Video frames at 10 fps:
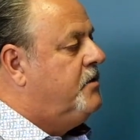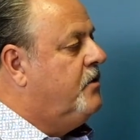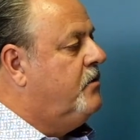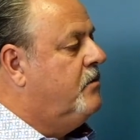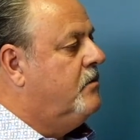
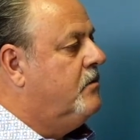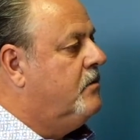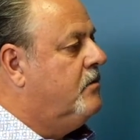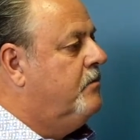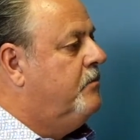to
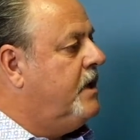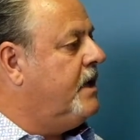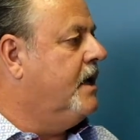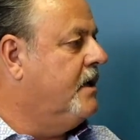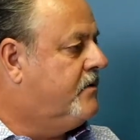
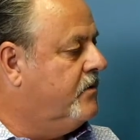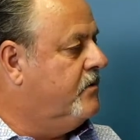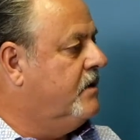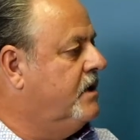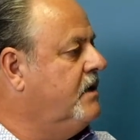mitigate, to
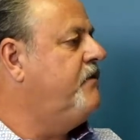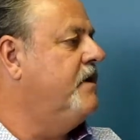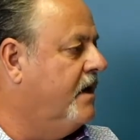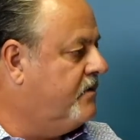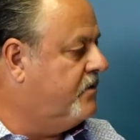
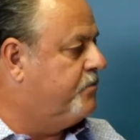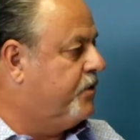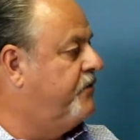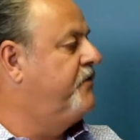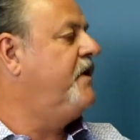alleviate, to
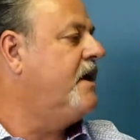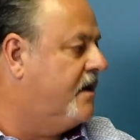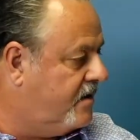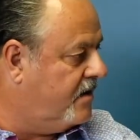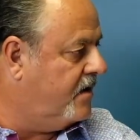prevent
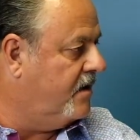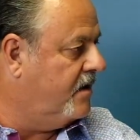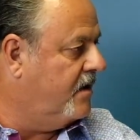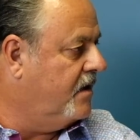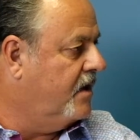yeah.